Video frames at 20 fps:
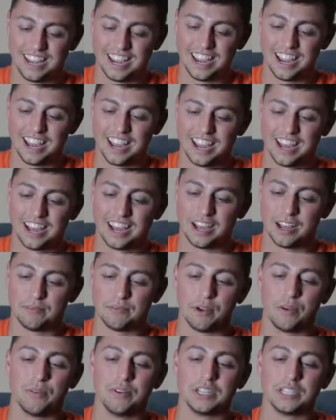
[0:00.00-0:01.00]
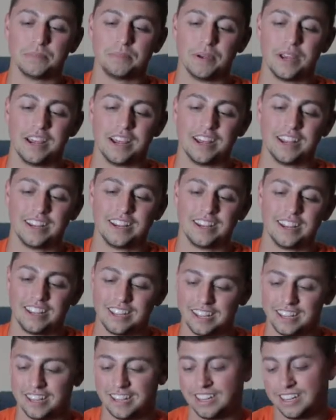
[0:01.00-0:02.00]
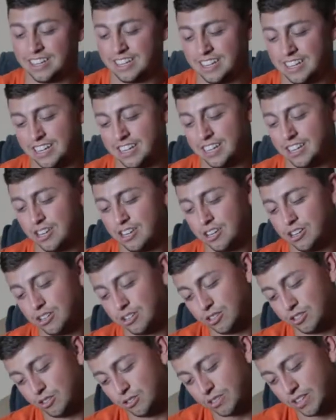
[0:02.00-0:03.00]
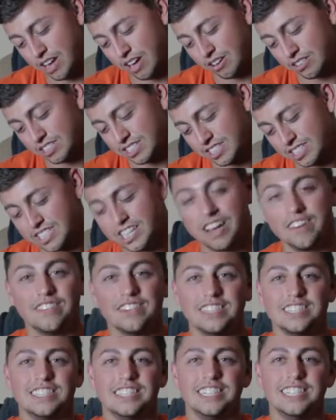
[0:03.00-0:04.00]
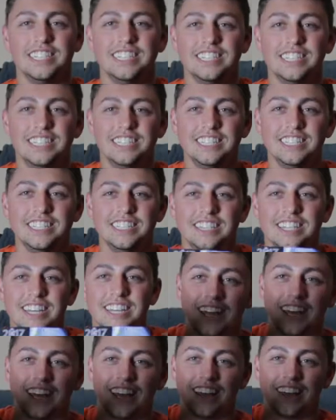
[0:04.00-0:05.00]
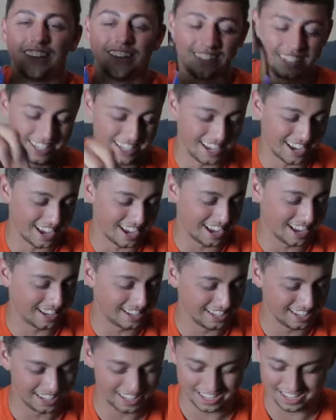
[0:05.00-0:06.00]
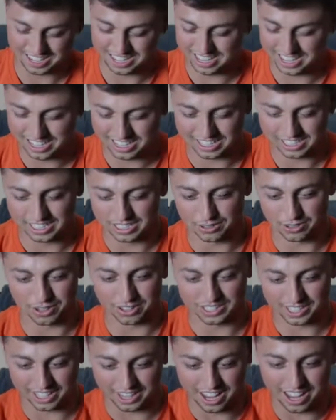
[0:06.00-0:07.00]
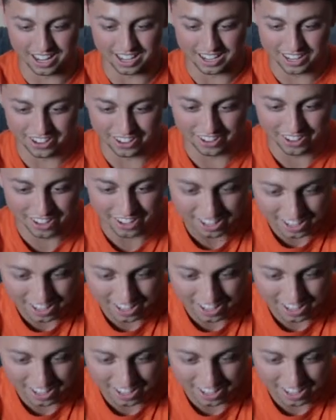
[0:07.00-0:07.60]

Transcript: yeah. My wristband, 2017. Hell yeah. Let's see what else I got in here.